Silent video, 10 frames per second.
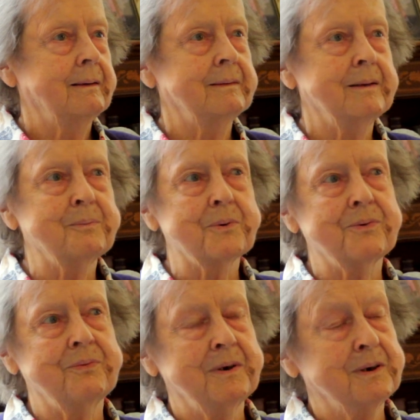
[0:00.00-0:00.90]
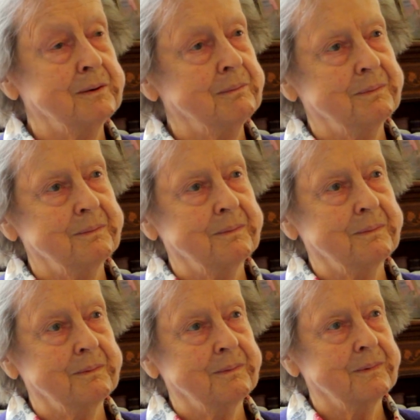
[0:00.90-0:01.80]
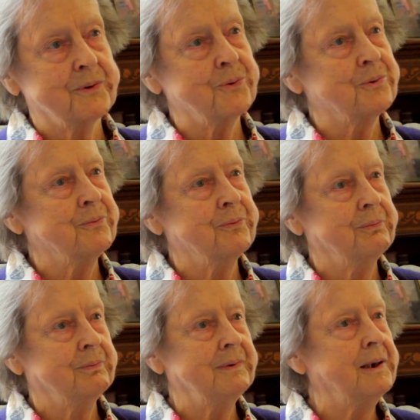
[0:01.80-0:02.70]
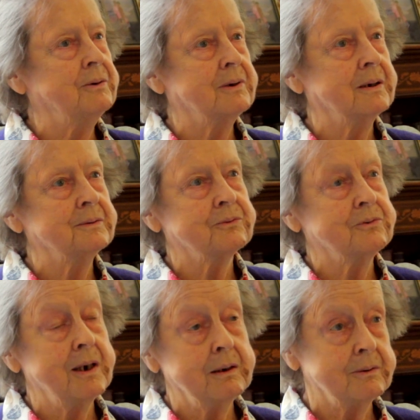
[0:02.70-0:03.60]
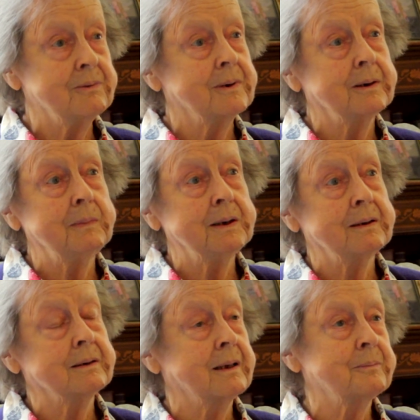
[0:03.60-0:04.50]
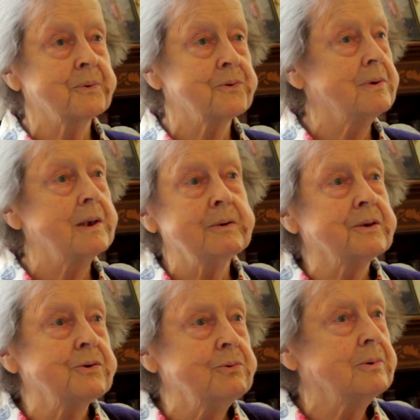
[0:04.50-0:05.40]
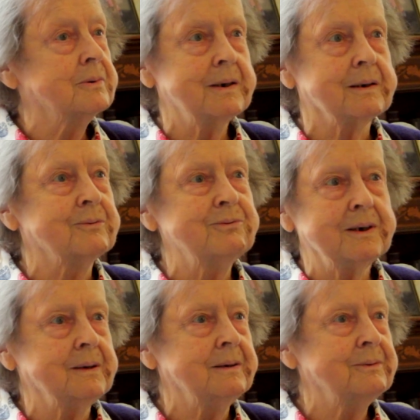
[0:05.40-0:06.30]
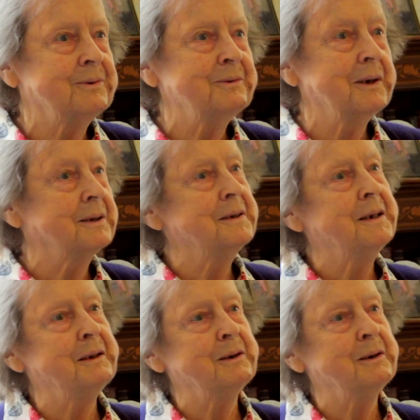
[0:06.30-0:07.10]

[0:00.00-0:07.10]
And that was a very sort of low kind of grade, you know. I mean, that was the lowest you could get, really. You couldn't get any